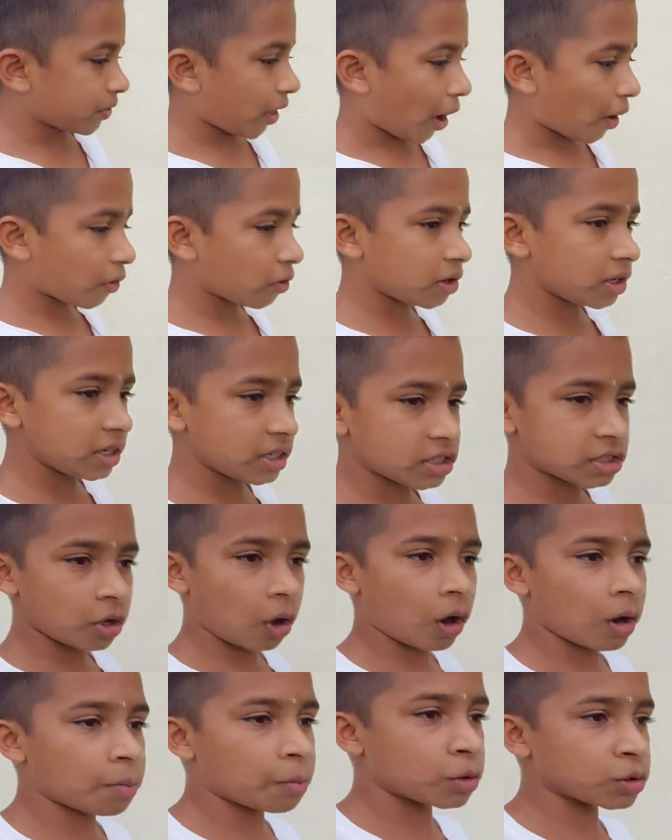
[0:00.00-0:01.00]
Now he is
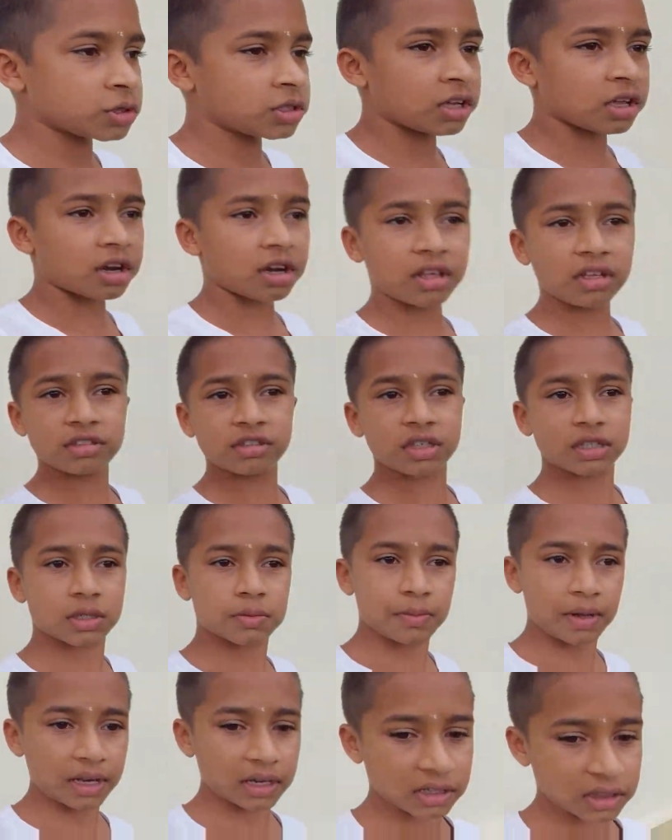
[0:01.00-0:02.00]
almost the
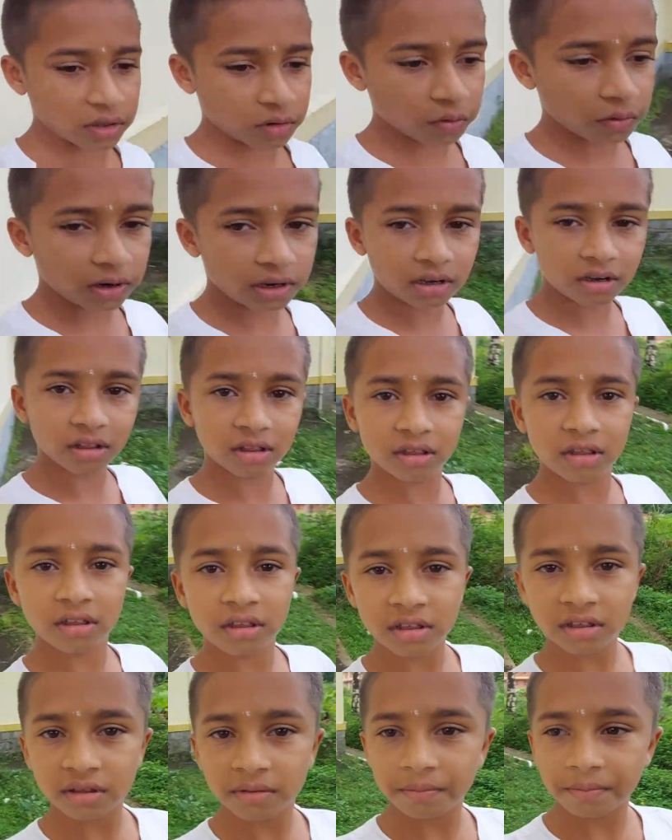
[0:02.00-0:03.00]
richest man in the world.
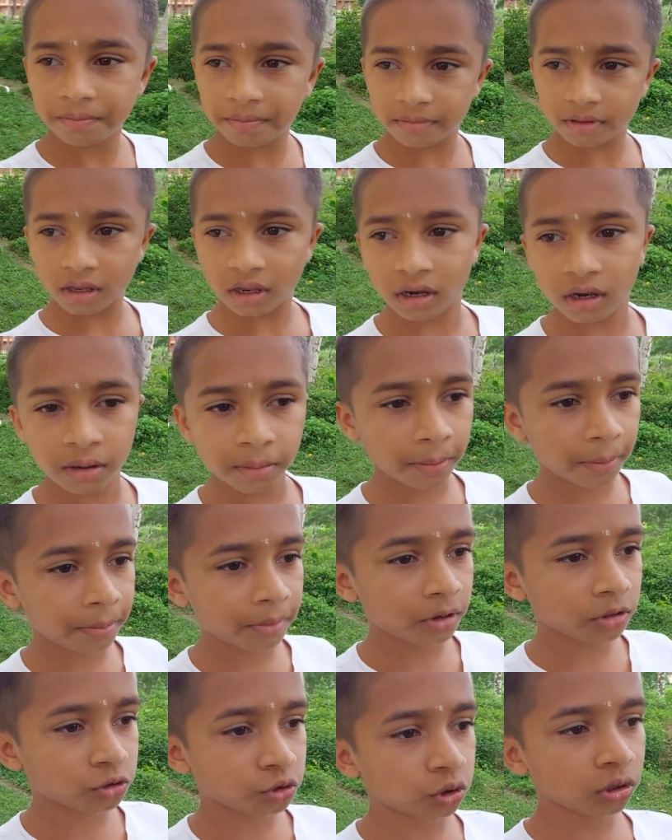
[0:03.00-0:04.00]

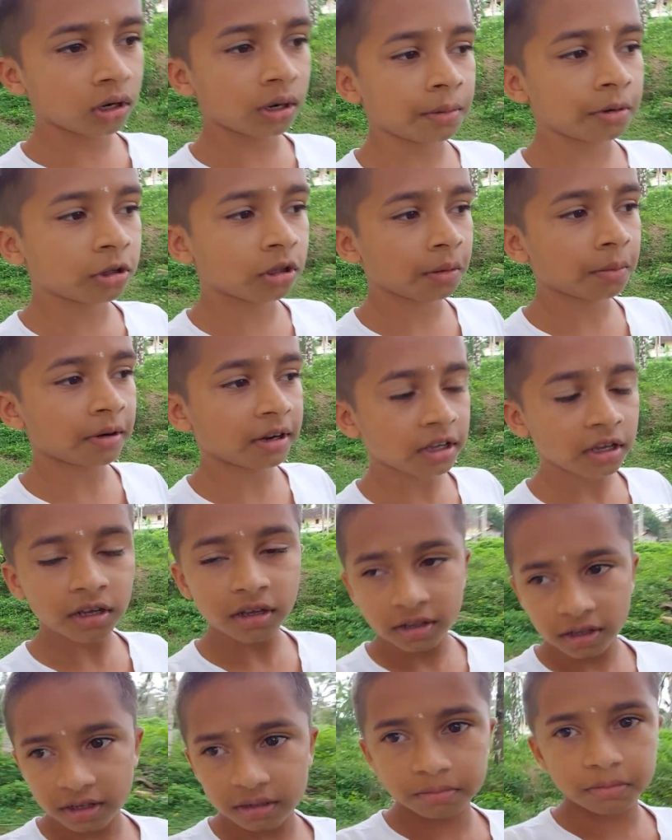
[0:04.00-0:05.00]
I'm not sure about that, but
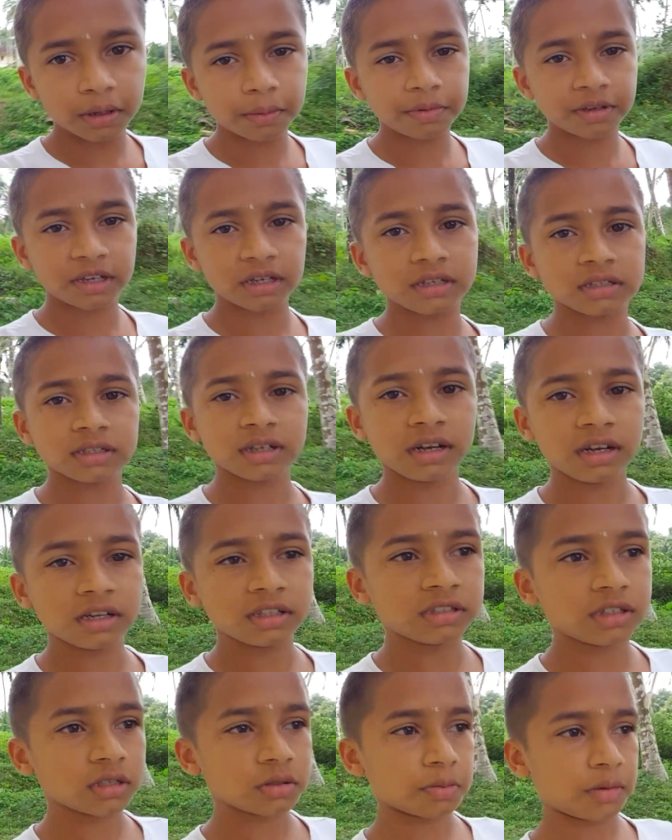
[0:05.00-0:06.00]
maybe he is the
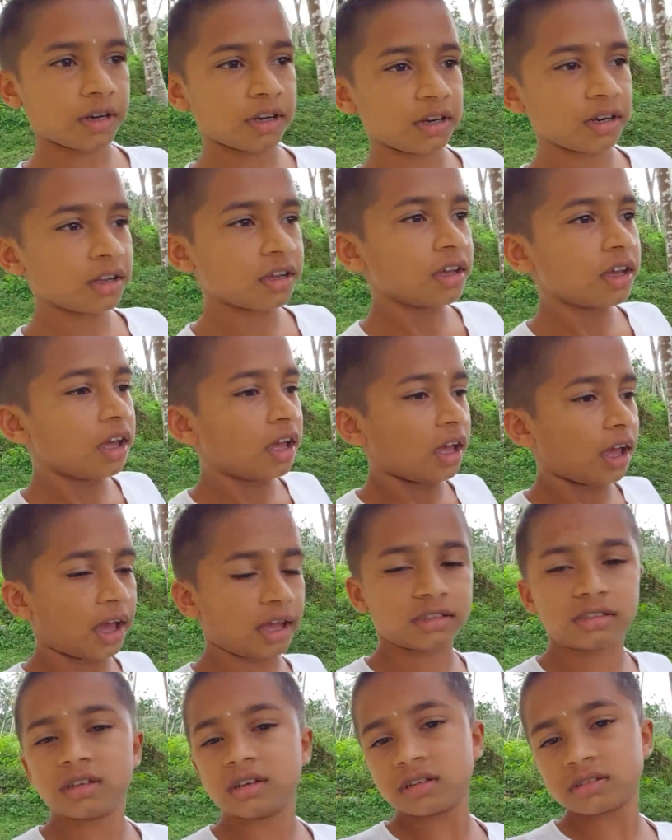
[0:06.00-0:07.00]
richest man.
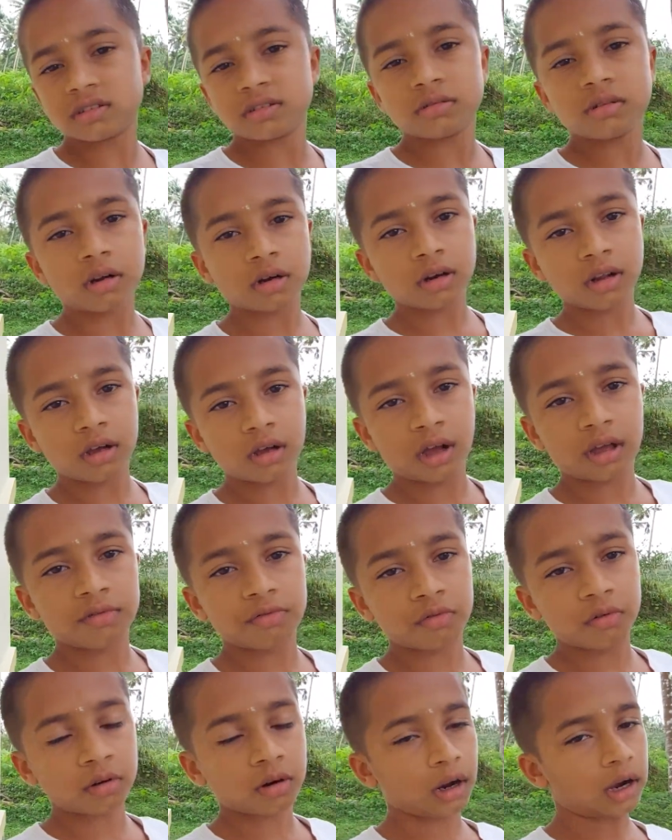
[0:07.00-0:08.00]
I searched on uh,
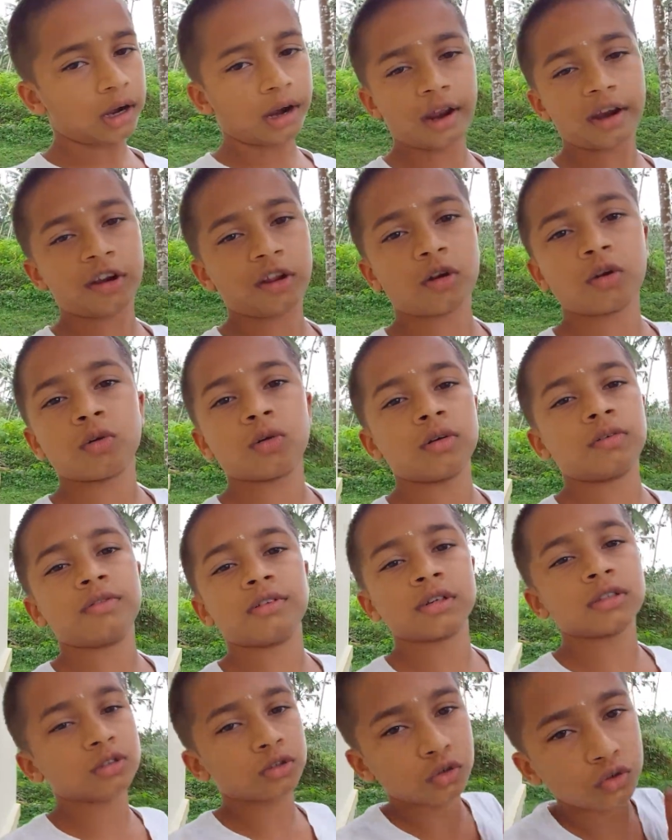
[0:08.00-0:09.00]
iPhone. I, I don't know
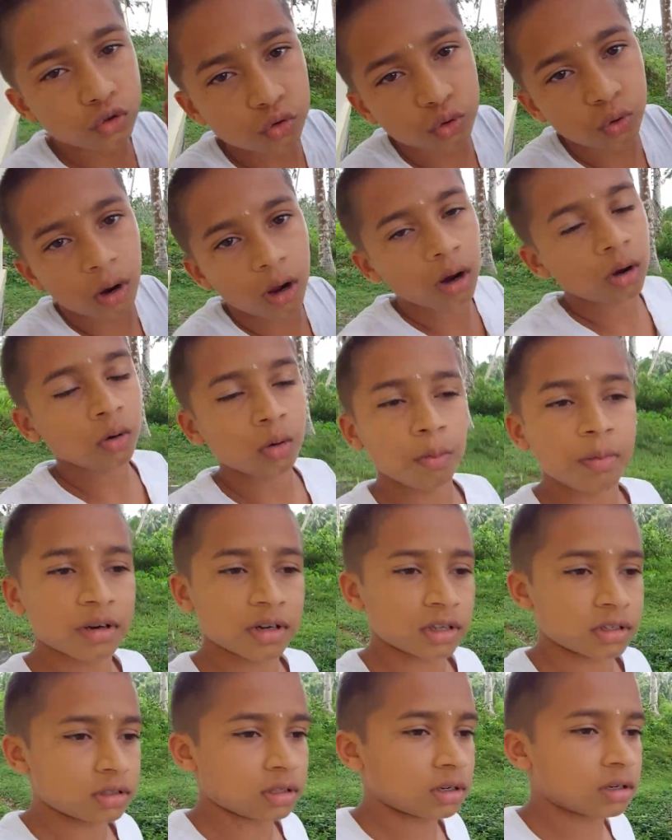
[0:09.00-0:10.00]
if it's true or no,
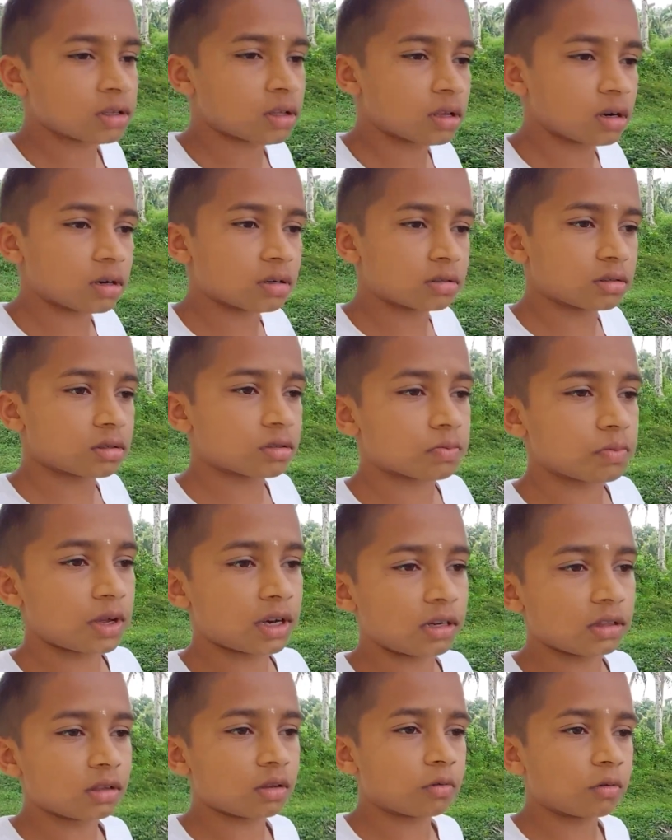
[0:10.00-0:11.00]
but I think the richest
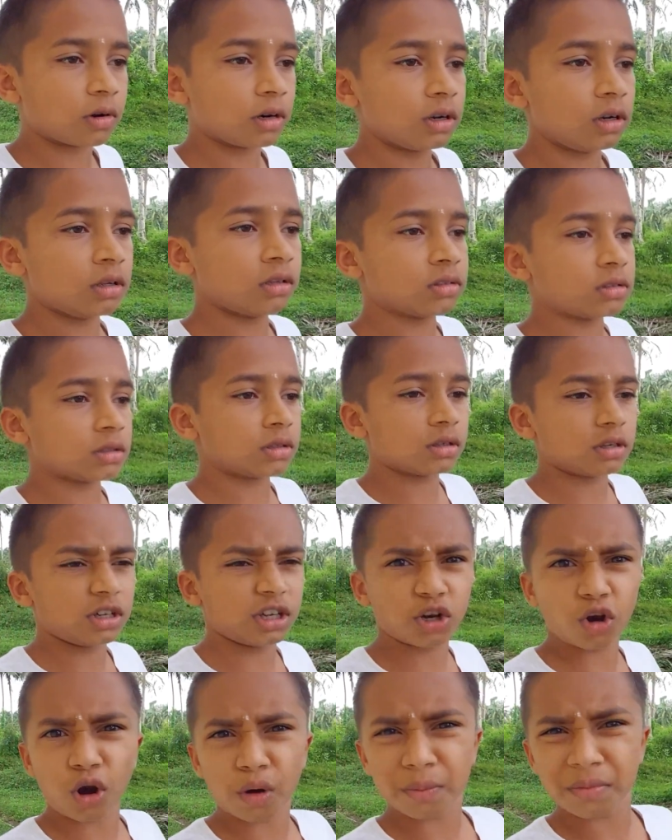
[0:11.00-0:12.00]
man in the world is uh,
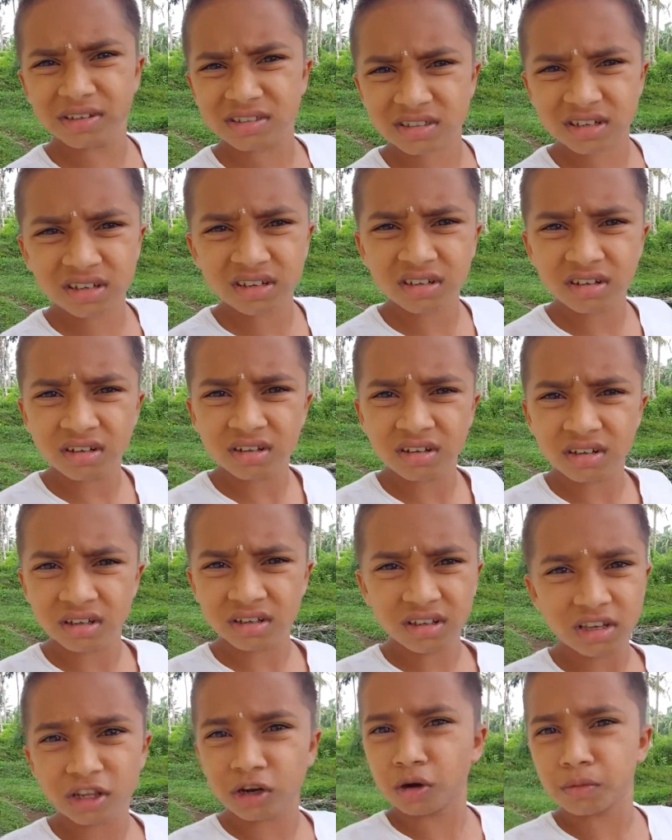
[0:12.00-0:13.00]
Elon Musk.
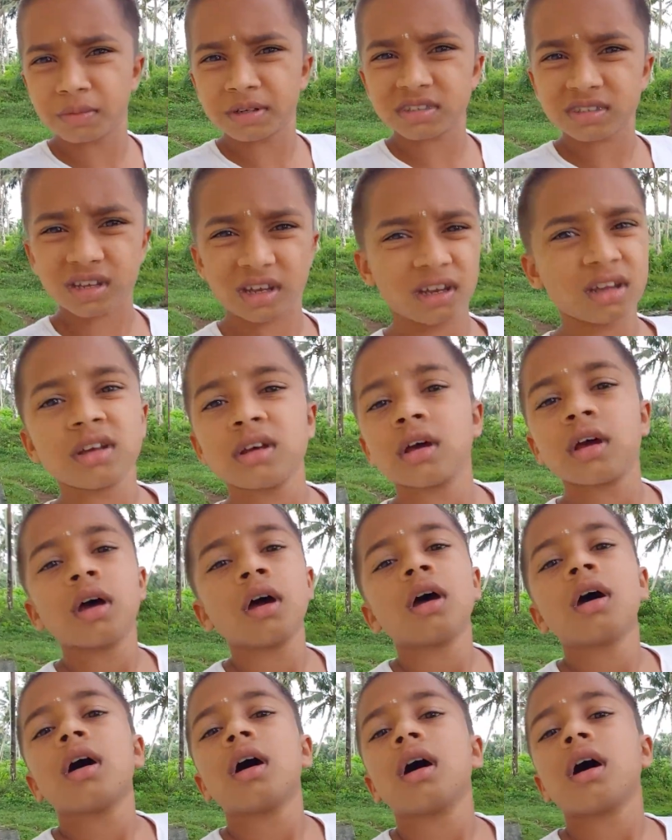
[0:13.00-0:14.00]
Elon Musk.
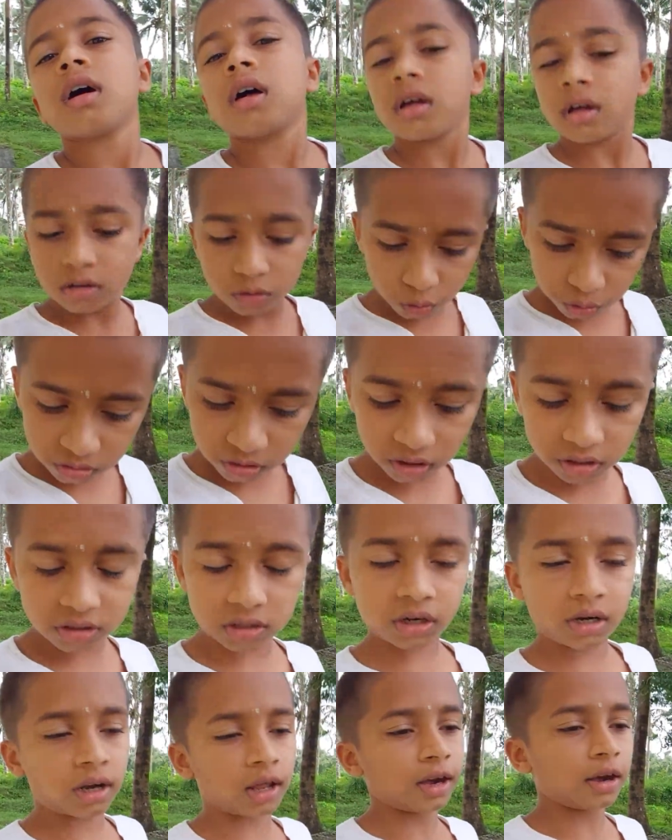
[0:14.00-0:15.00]
You
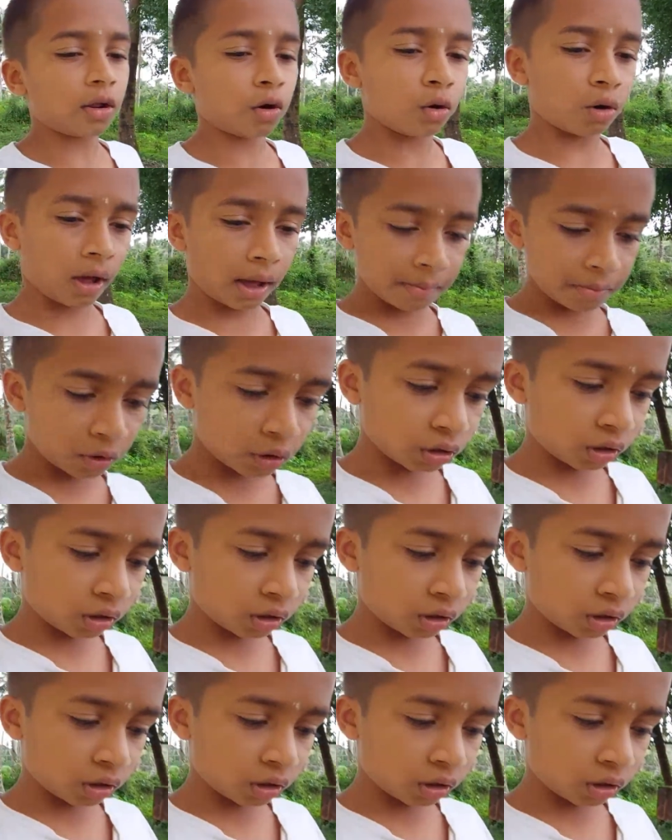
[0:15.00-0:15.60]
search it. I don't. I'm.